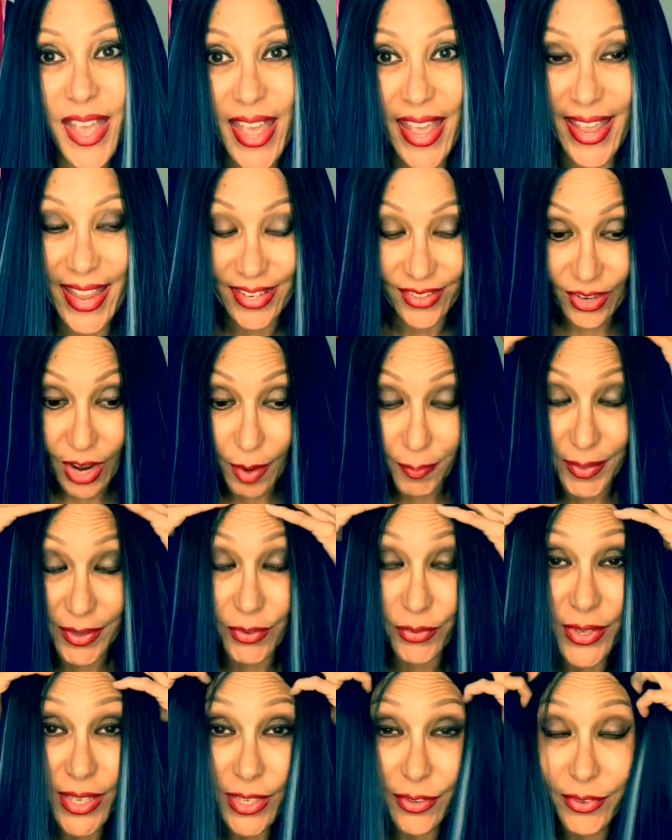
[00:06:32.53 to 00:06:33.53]
And I've
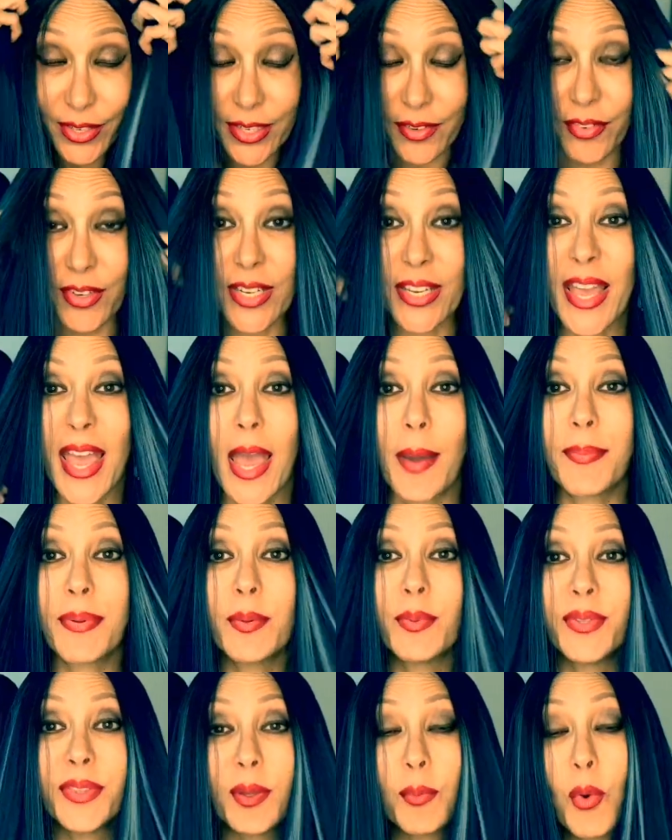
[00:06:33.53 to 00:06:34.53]
been really, really, really happy
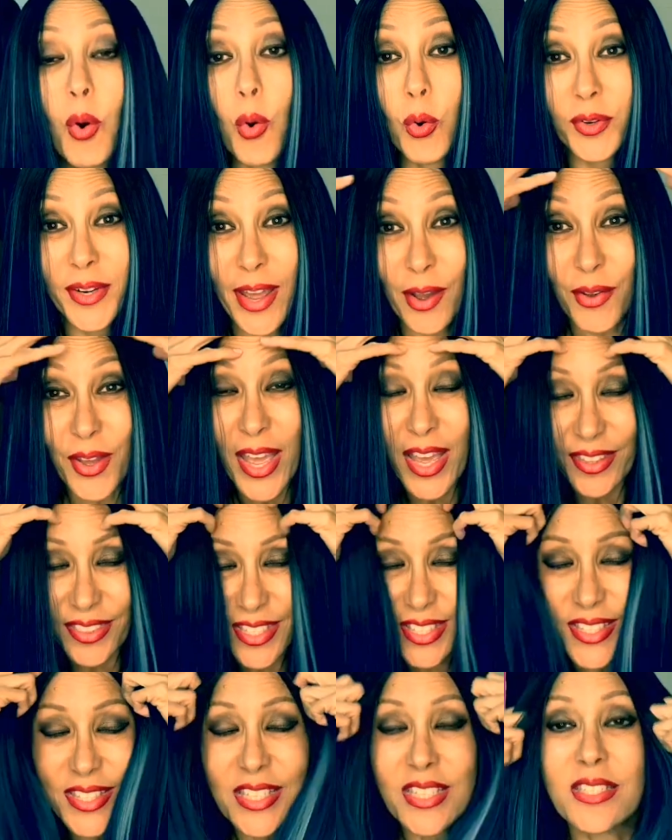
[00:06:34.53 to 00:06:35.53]
with them all. Now,
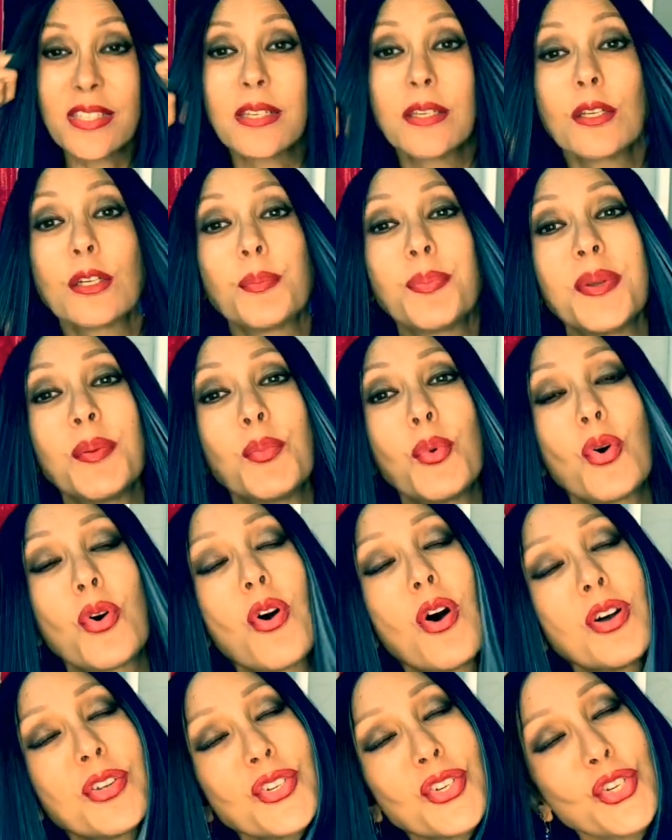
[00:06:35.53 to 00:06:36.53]
this is a little bit more
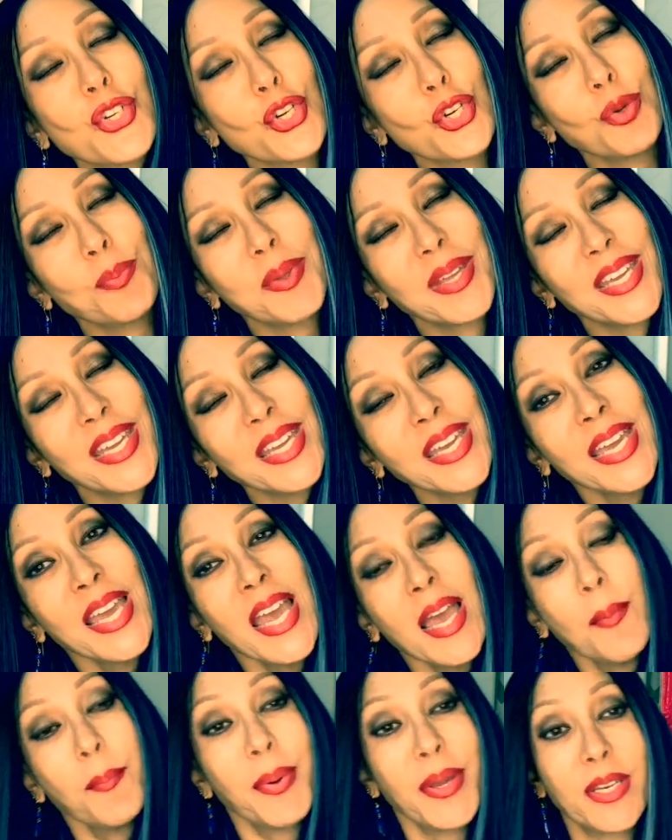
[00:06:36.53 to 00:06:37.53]
costumey,
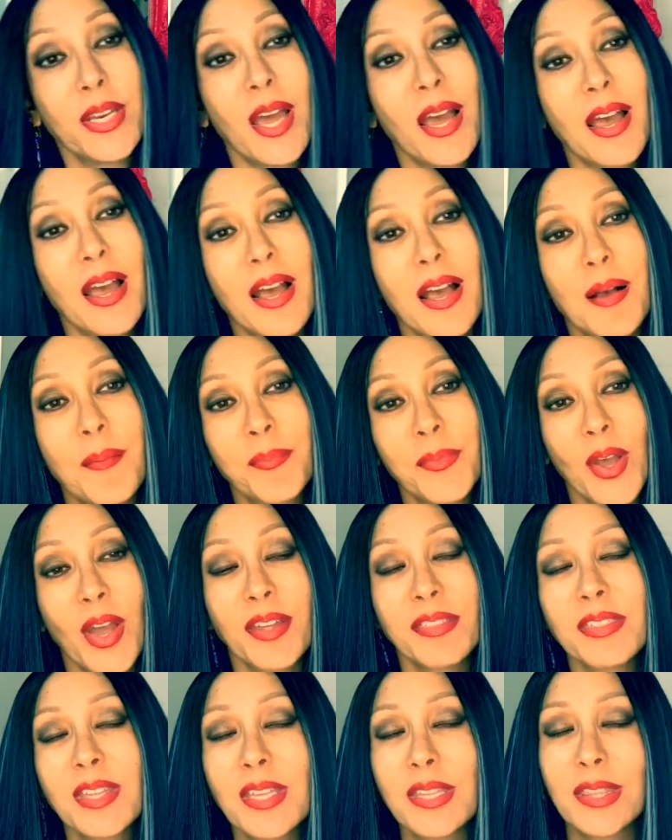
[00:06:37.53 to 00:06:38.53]
but um, I
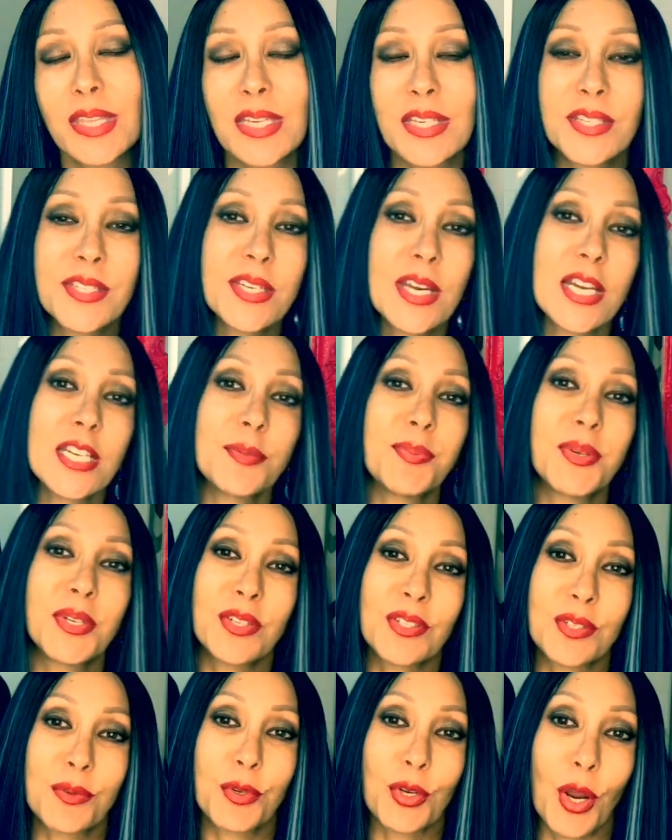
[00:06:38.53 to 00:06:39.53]
think these days,
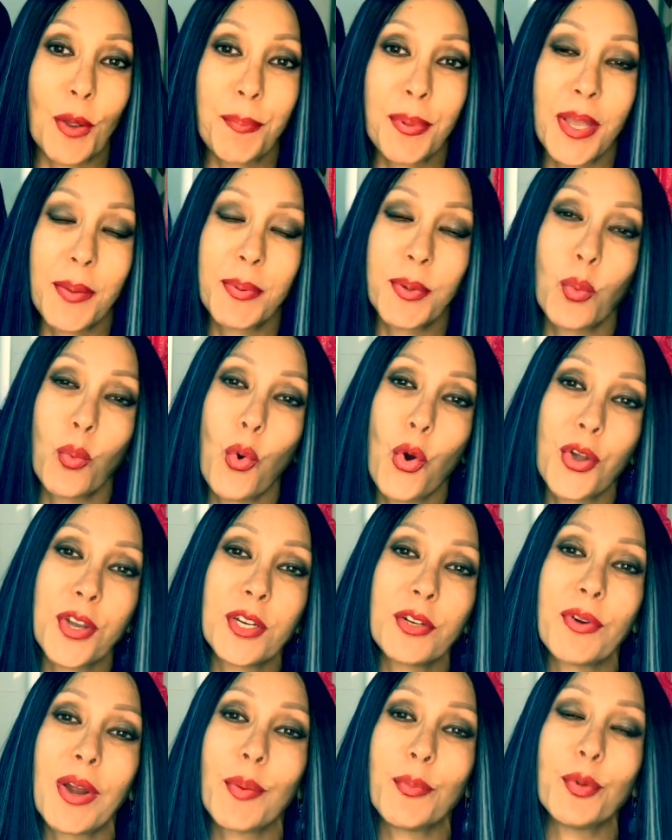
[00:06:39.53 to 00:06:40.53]
because you know people are walking
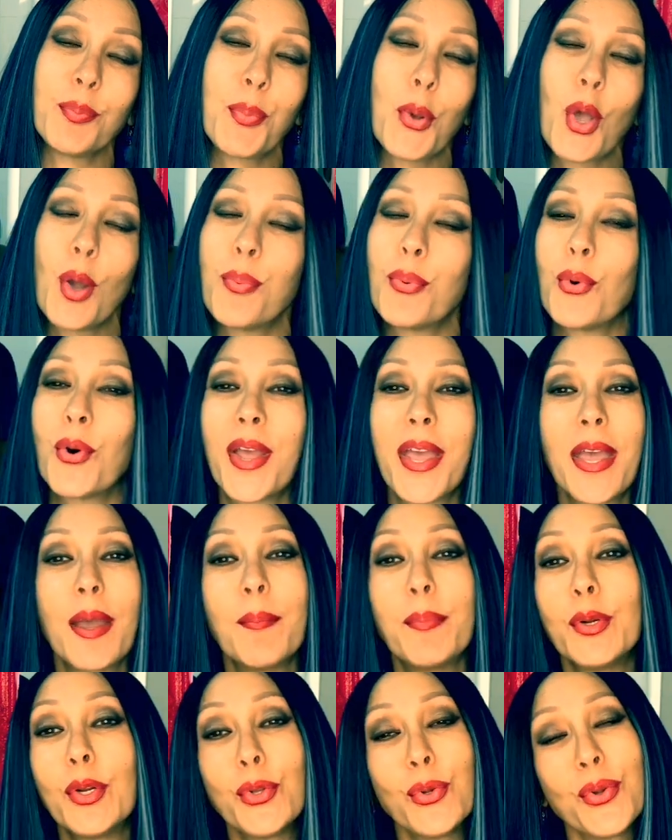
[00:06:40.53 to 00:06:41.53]
around with purple hair,
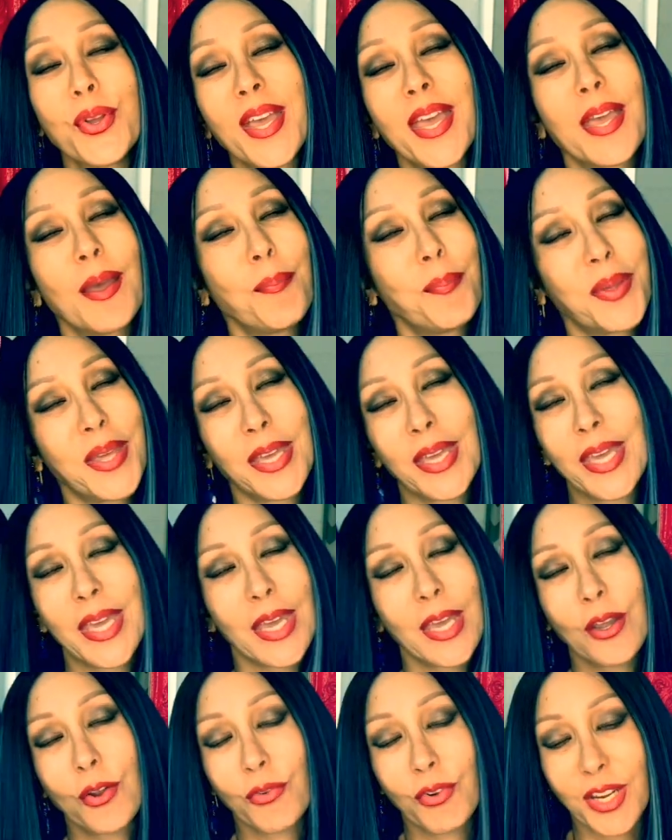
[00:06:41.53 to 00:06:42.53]
blue hair, pink
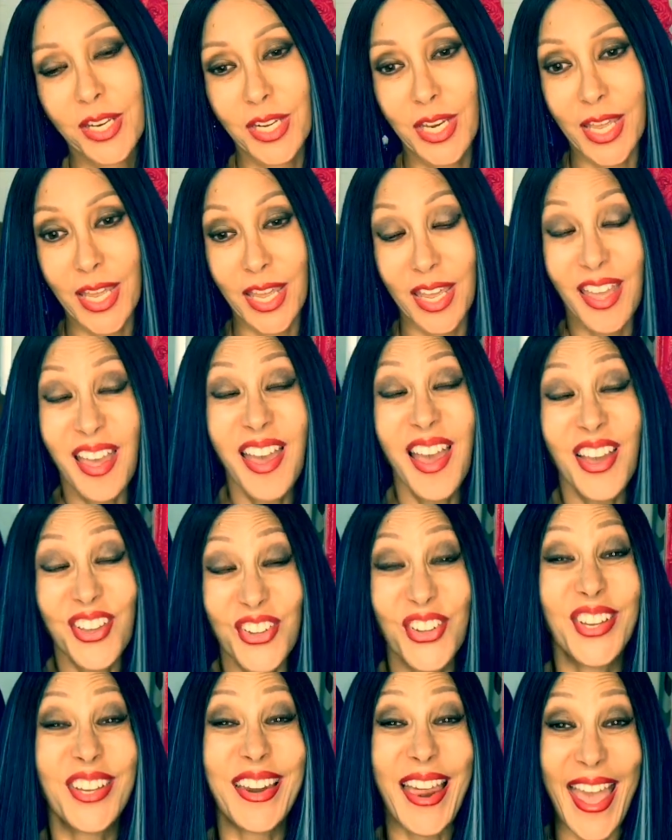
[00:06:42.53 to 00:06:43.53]
hair, green hair,
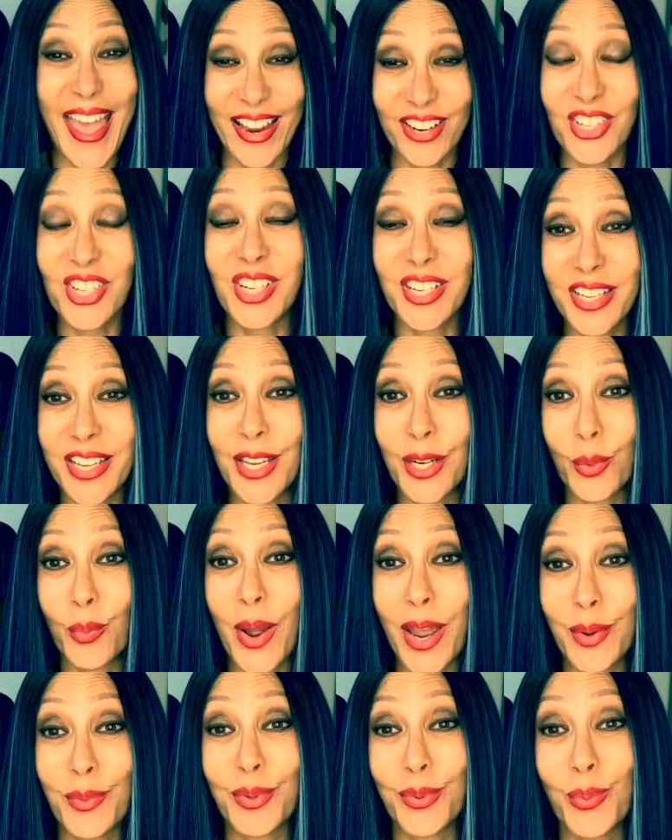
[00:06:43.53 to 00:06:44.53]
you can actually get
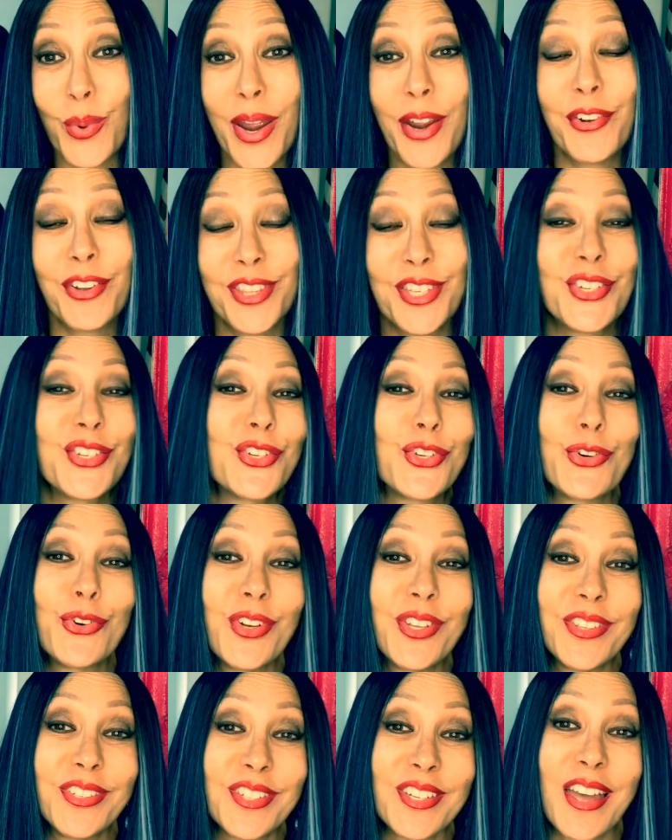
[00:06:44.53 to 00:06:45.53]
away with wearing this
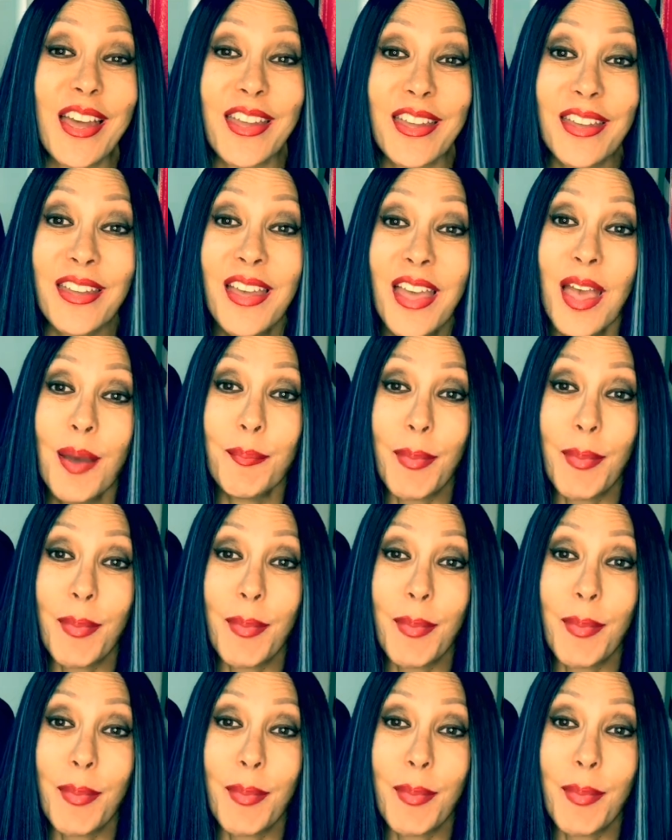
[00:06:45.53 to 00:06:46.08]
during the day.